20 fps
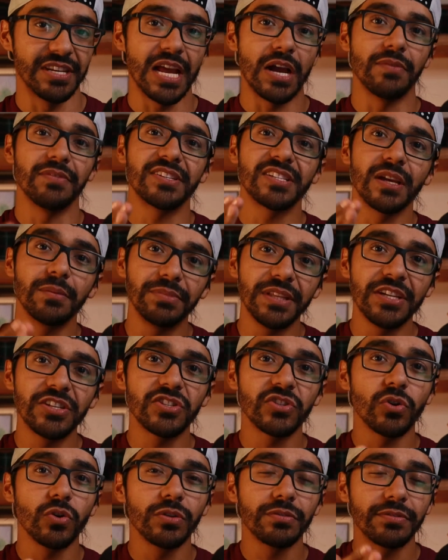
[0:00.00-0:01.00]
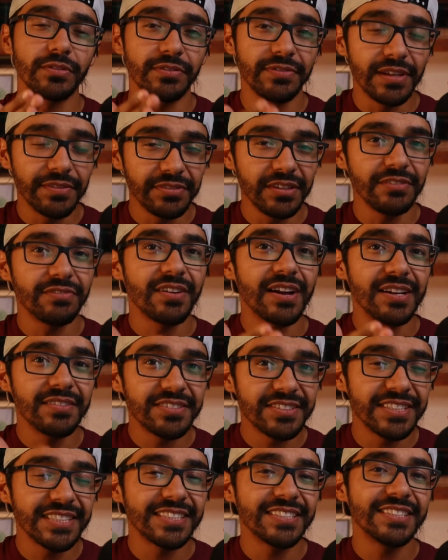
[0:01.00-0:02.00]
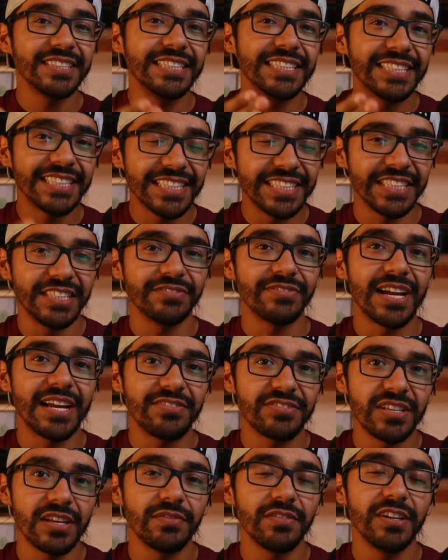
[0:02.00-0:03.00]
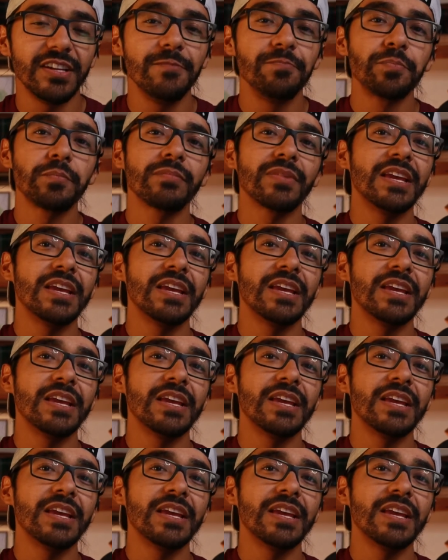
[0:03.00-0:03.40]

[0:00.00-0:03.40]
Now, if something sold for 55, 60, 65, 70,